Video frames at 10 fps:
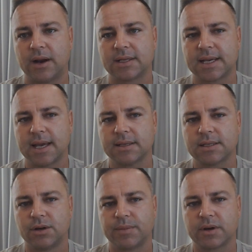I say
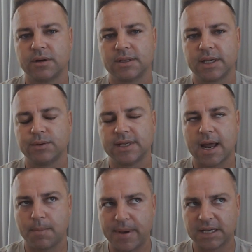this not because he was in
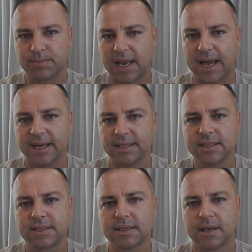our best
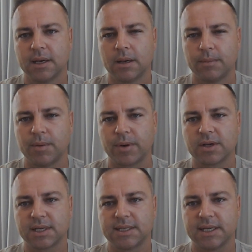players, but
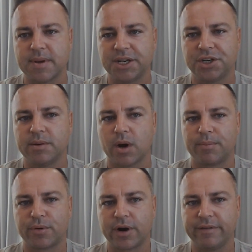because I did mention in my
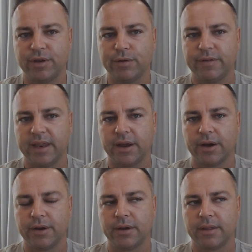preview
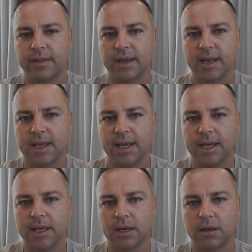video that
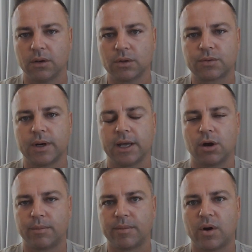he looked really
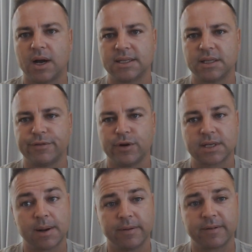compromised in the
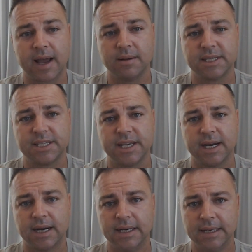first couple of games this
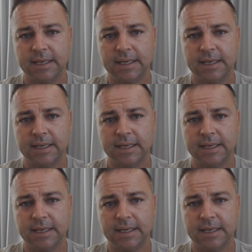year.